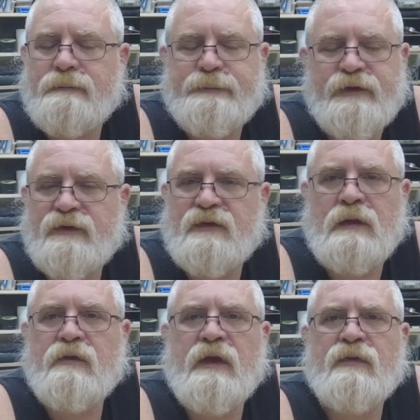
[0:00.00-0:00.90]
Just
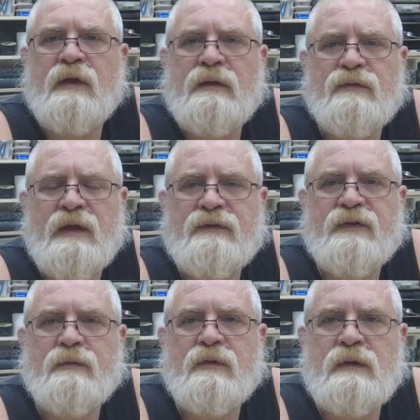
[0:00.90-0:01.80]
didn't think that that's
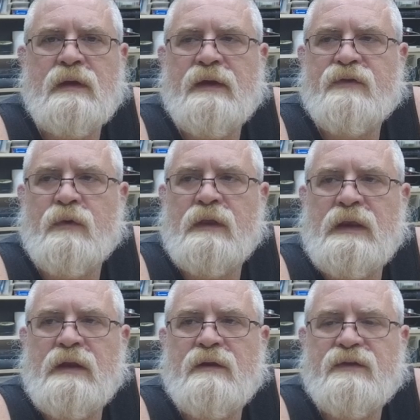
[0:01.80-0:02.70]
something that you guys really
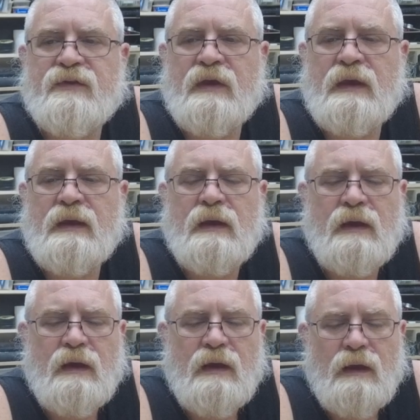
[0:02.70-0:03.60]
needed to see.
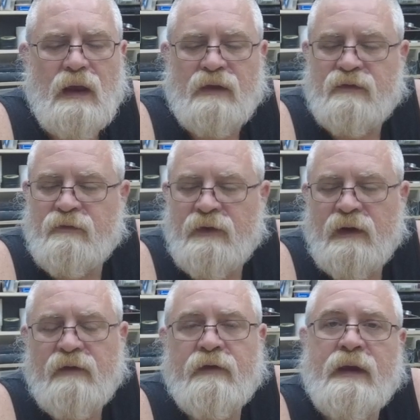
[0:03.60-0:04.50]
It's
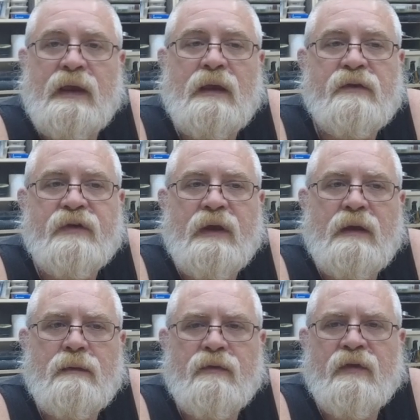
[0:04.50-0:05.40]
very, very
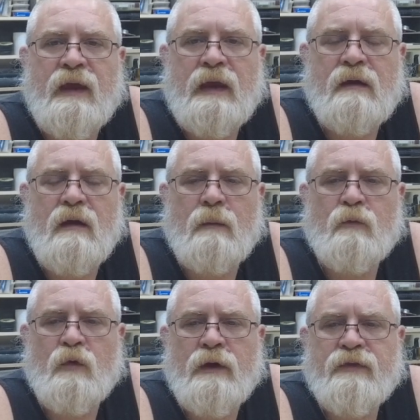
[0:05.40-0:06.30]
easy. They
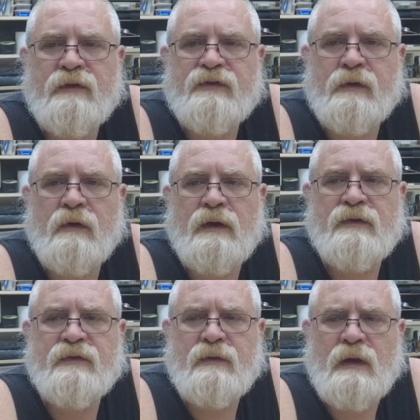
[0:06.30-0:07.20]
come with a
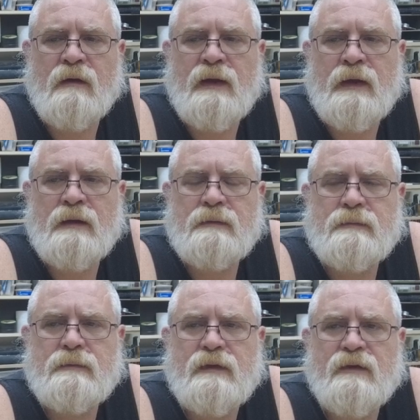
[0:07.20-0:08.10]
series or
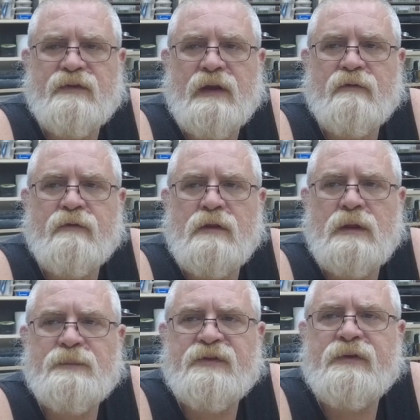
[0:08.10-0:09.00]
a set of
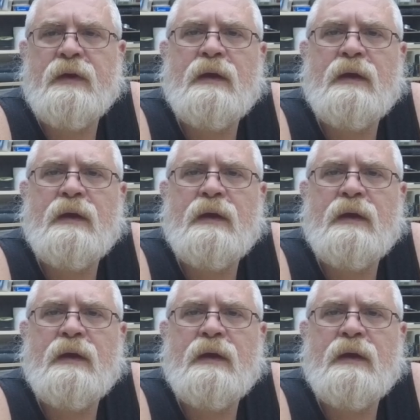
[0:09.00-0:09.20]
clips